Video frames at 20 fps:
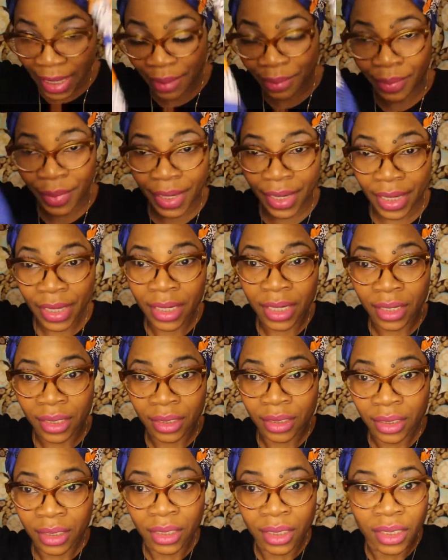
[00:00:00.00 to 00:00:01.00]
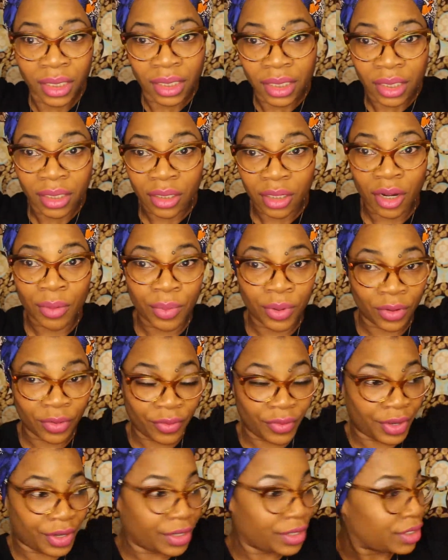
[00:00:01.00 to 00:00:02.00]
I made a couple
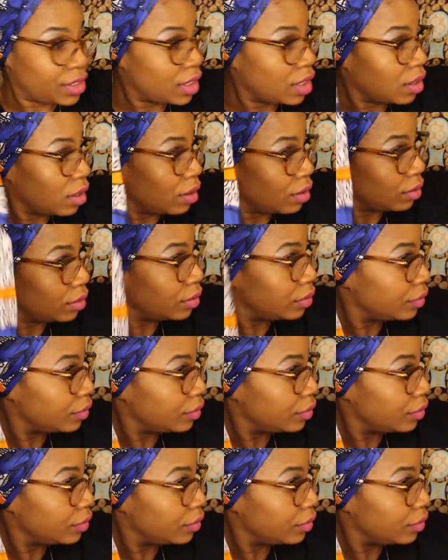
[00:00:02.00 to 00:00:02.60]
of years ago